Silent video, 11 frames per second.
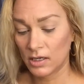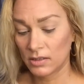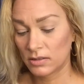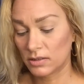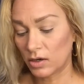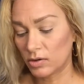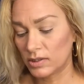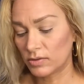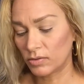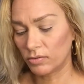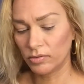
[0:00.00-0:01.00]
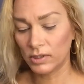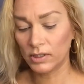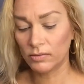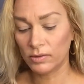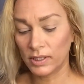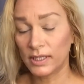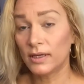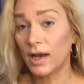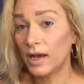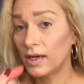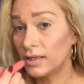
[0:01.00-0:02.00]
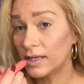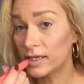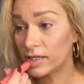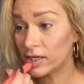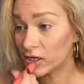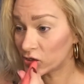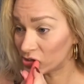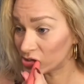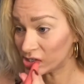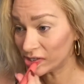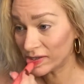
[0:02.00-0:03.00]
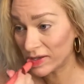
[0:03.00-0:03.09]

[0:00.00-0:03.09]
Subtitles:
So it's really, really light and natural.